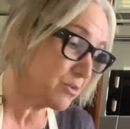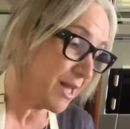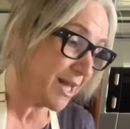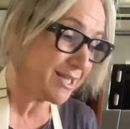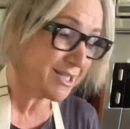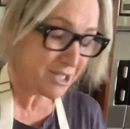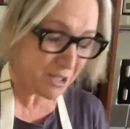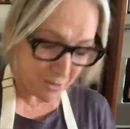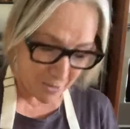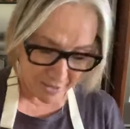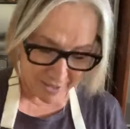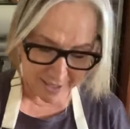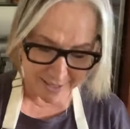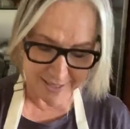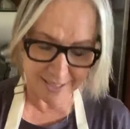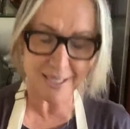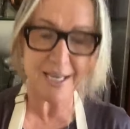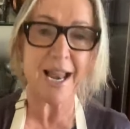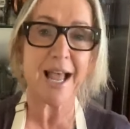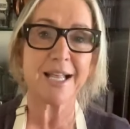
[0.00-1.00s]
that's the one I
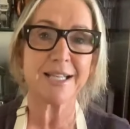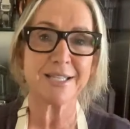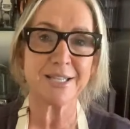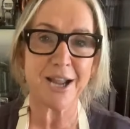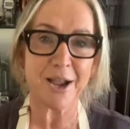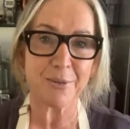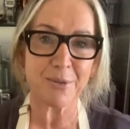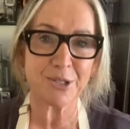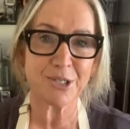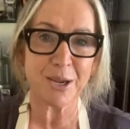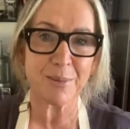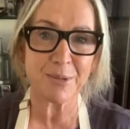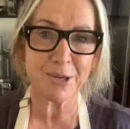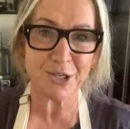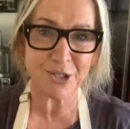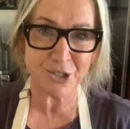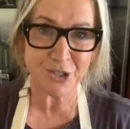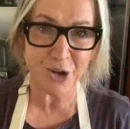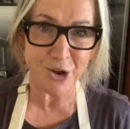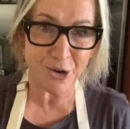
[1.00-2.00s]
did last night, which I'm going
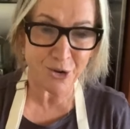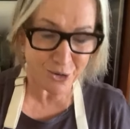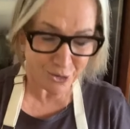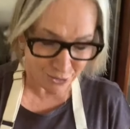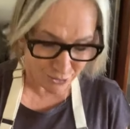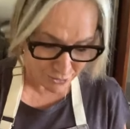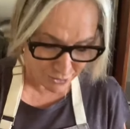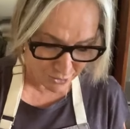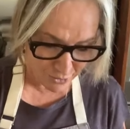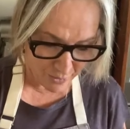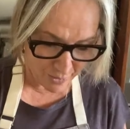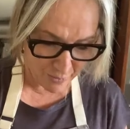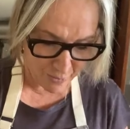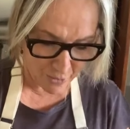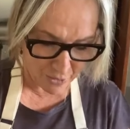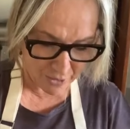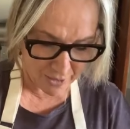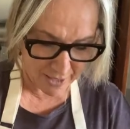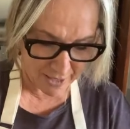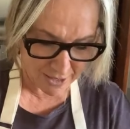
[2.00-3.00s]
to show you. So I
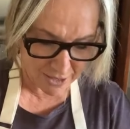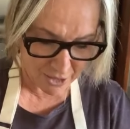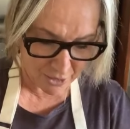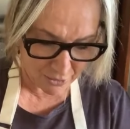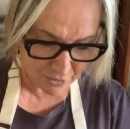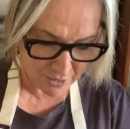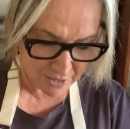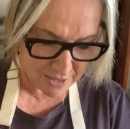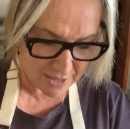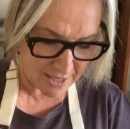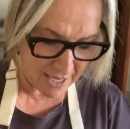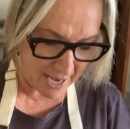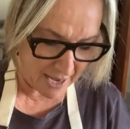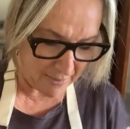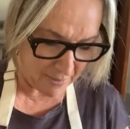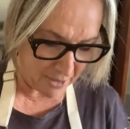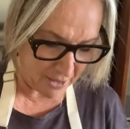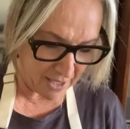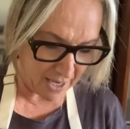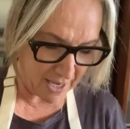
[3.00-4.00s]
want that to look the
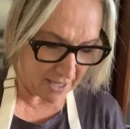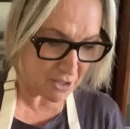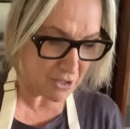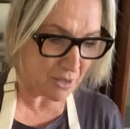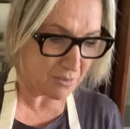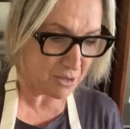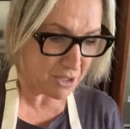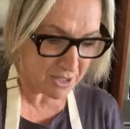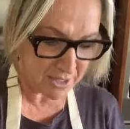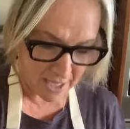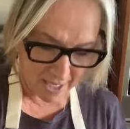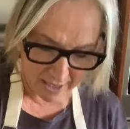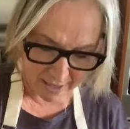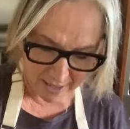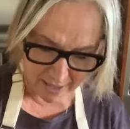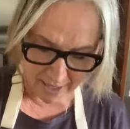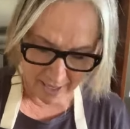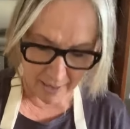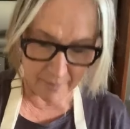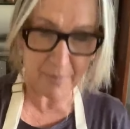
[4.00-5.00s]
same, okay? So I'm just
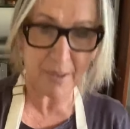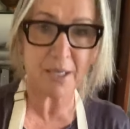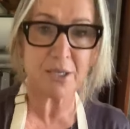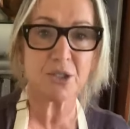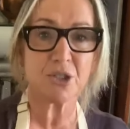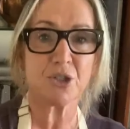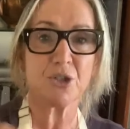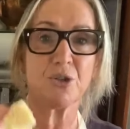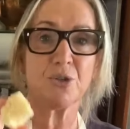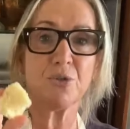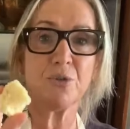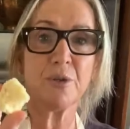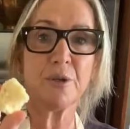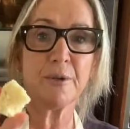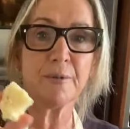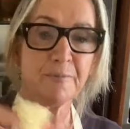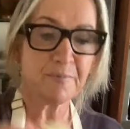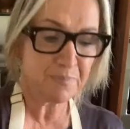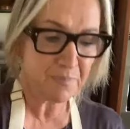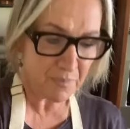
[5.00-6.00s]
cutting it up into,
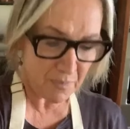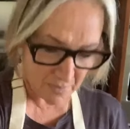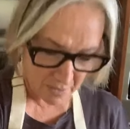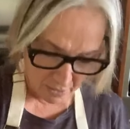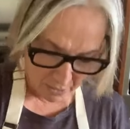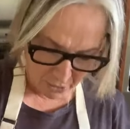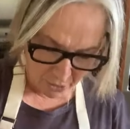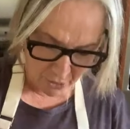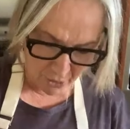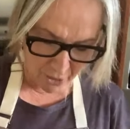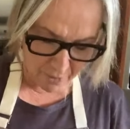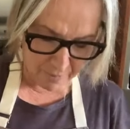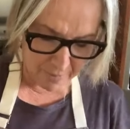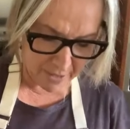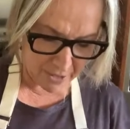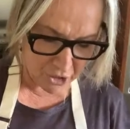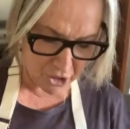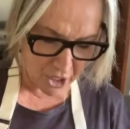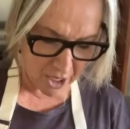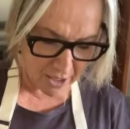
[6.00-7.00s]

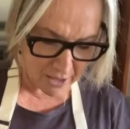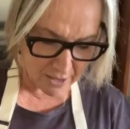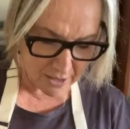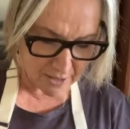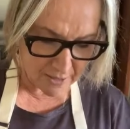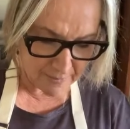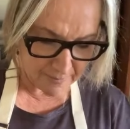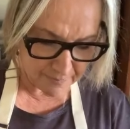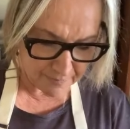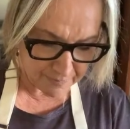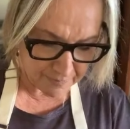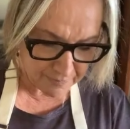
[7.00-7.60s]
big chunks,